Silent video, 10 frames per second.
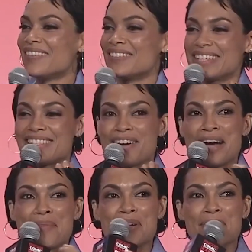Be so
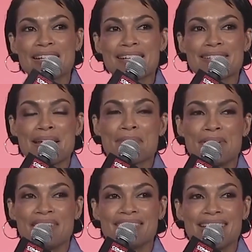happy to bring Claire
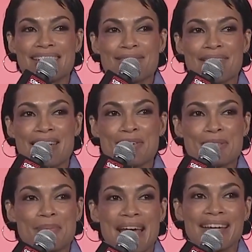Temple, Night Nurse
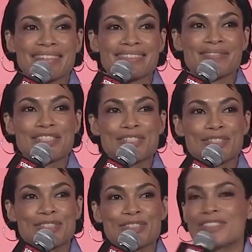back, for
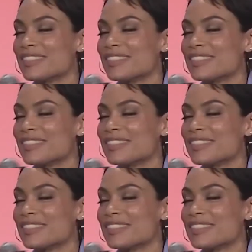sure.